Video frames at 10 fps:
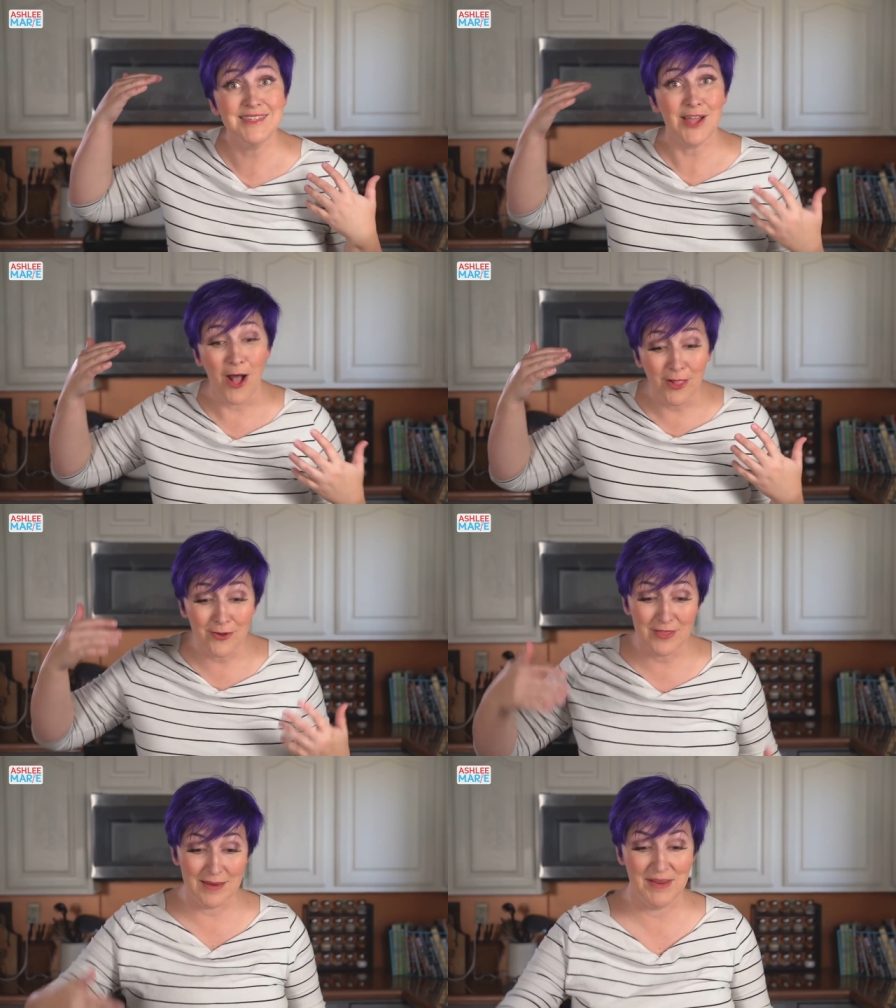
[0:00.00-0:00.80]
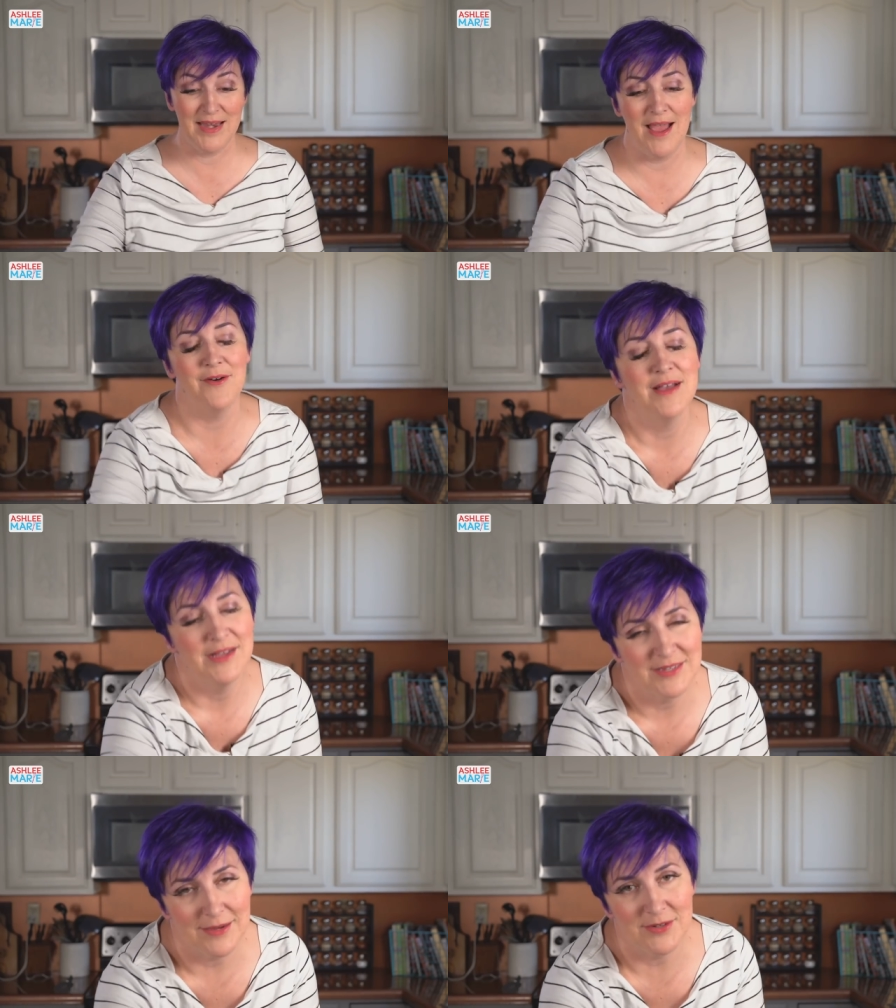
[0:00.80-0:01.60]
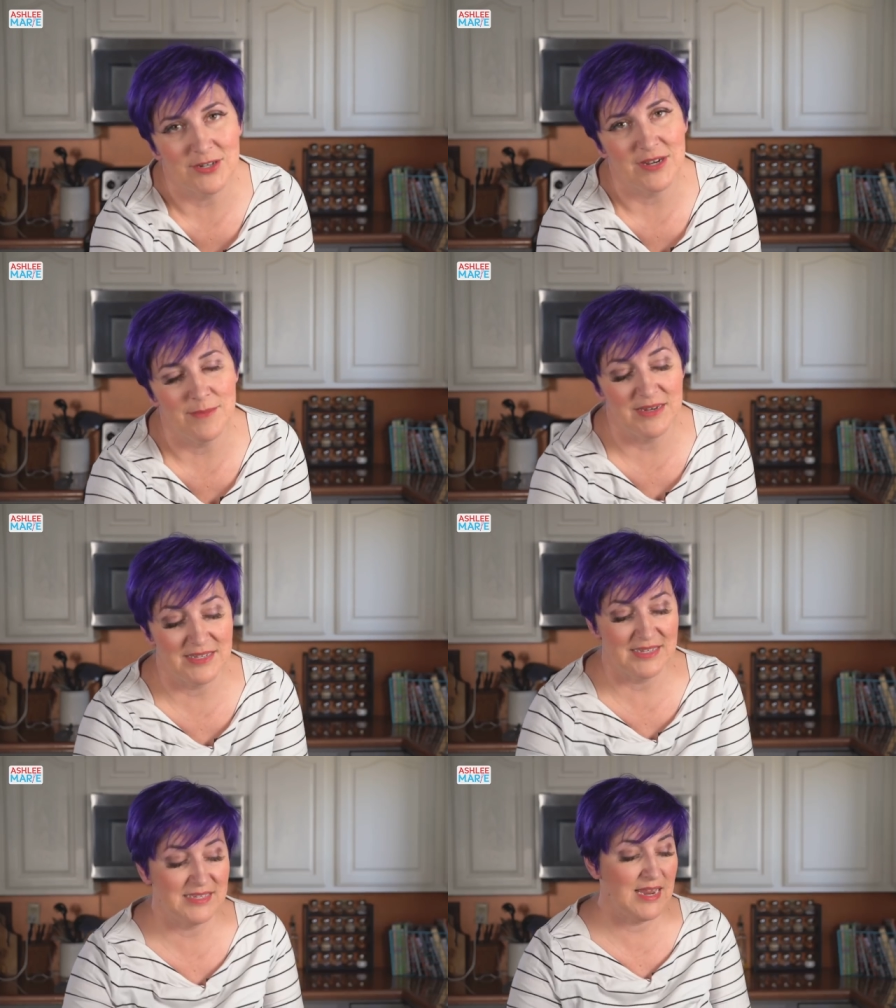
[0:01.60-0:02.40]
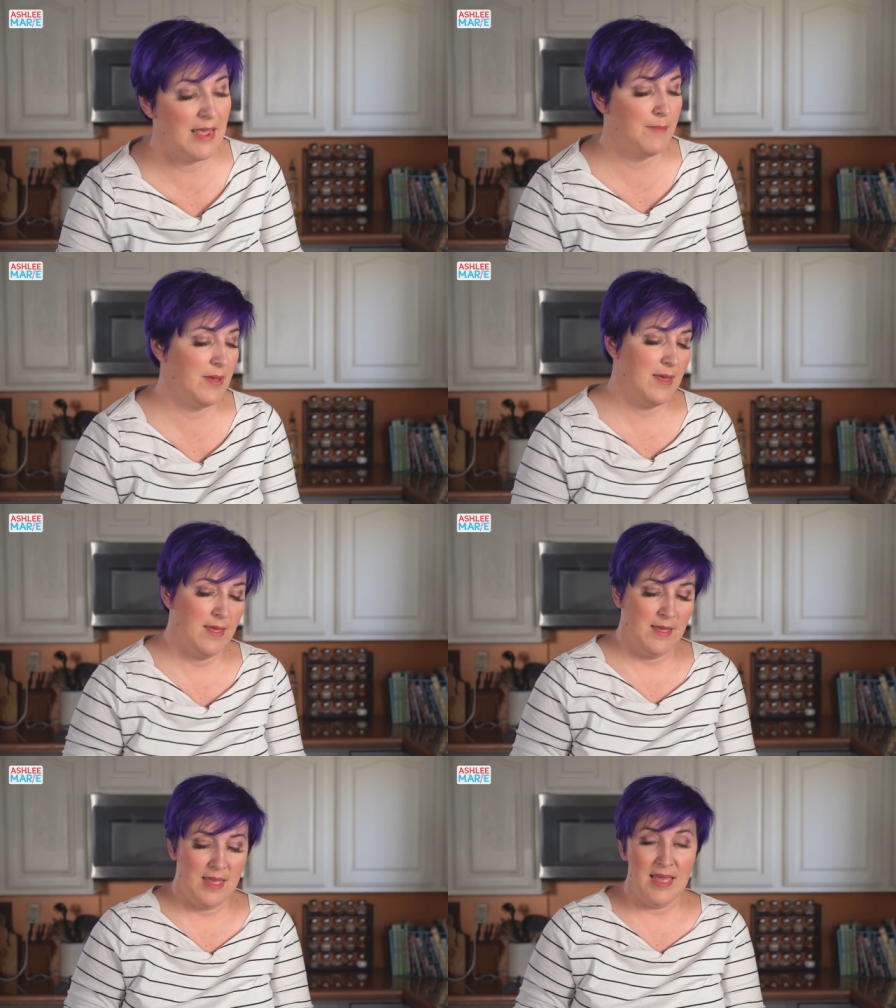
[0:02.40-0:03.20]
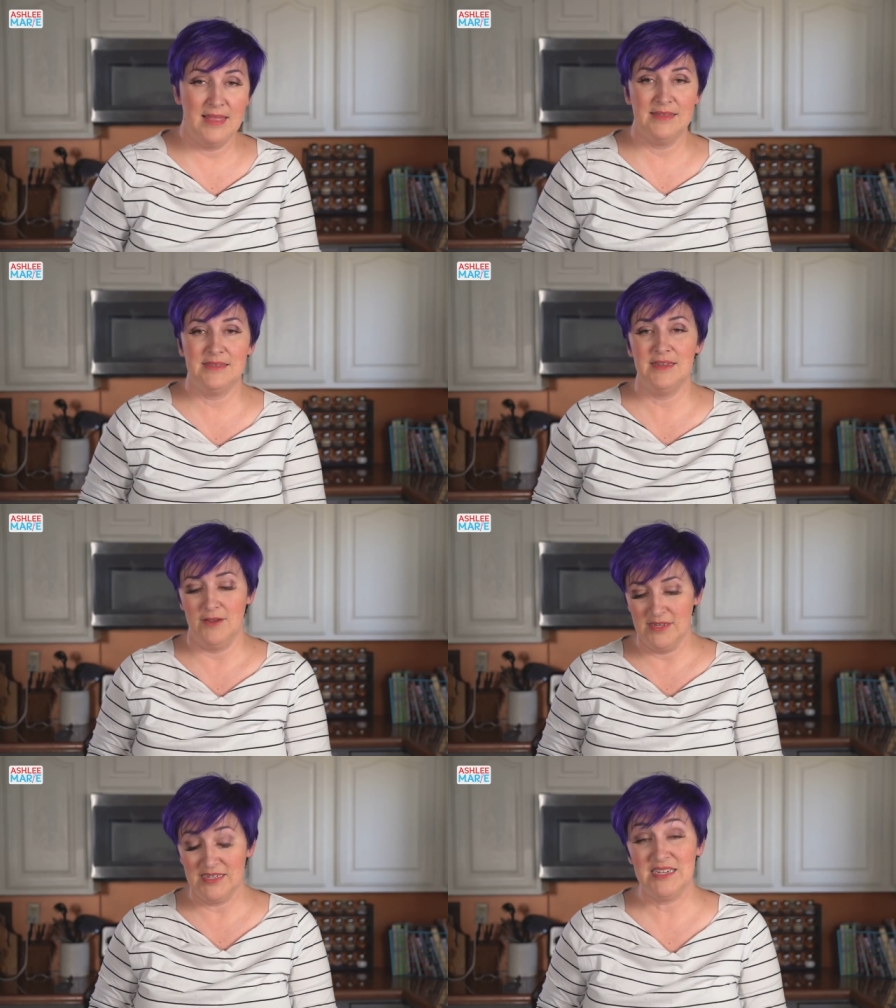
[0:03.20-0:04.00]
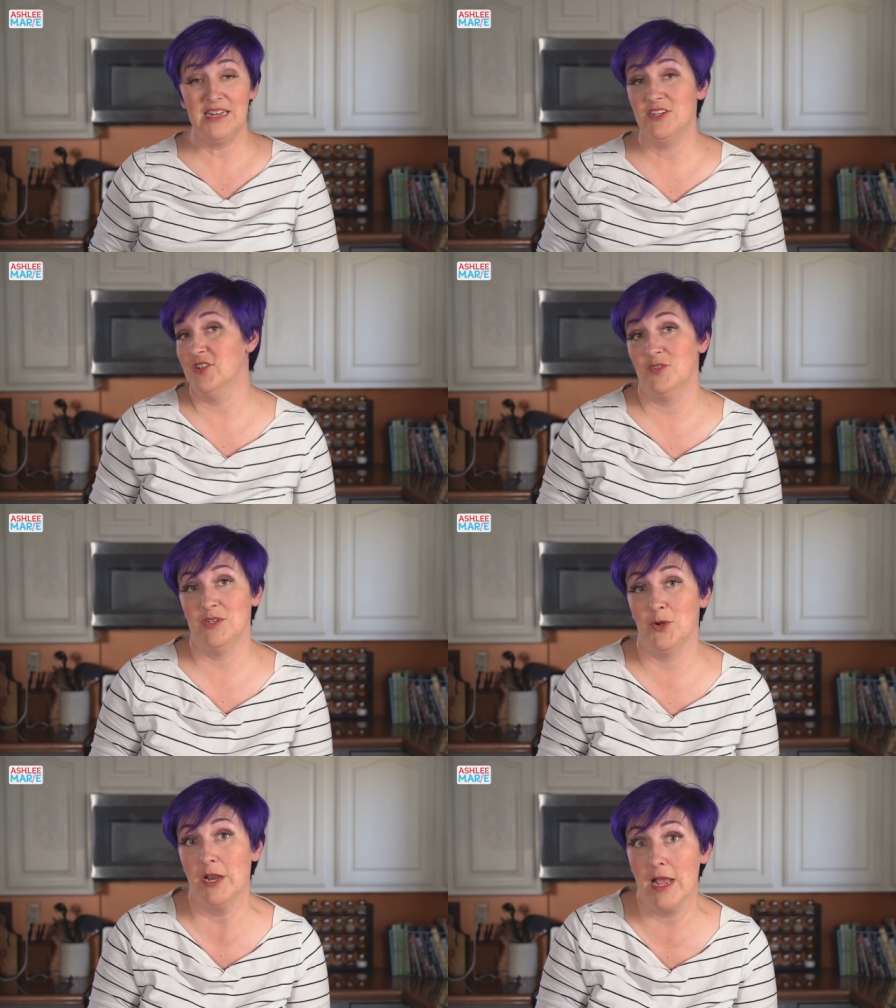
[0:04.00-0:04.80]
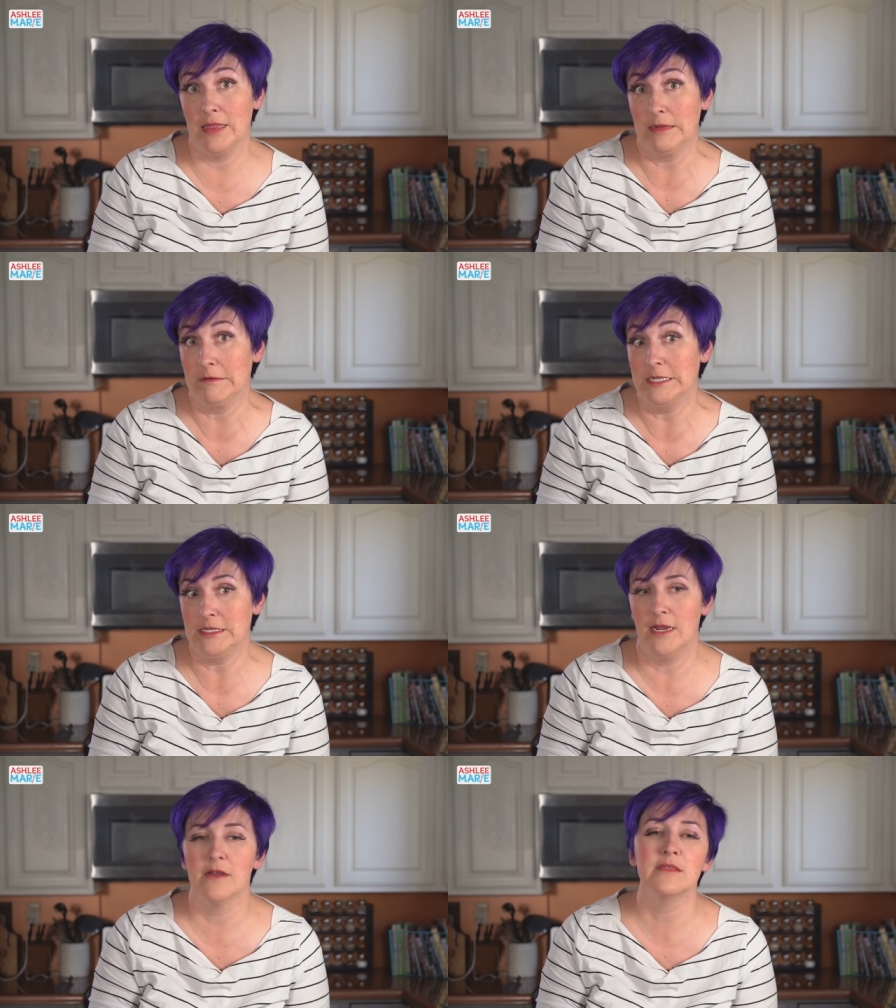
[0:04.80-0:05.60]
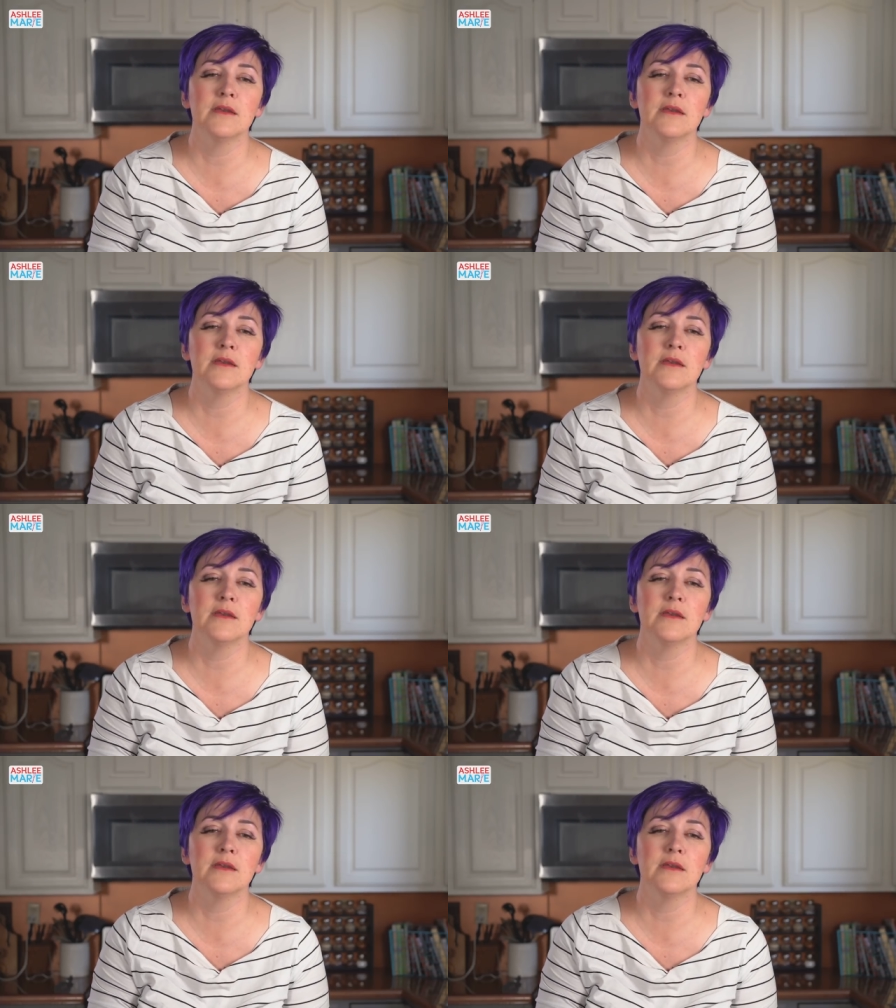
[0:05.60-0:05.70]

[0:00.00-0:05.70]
taller than me now, so I would turn him into Snape. As you know, he's a teenager, so he's already got the greasy hair thing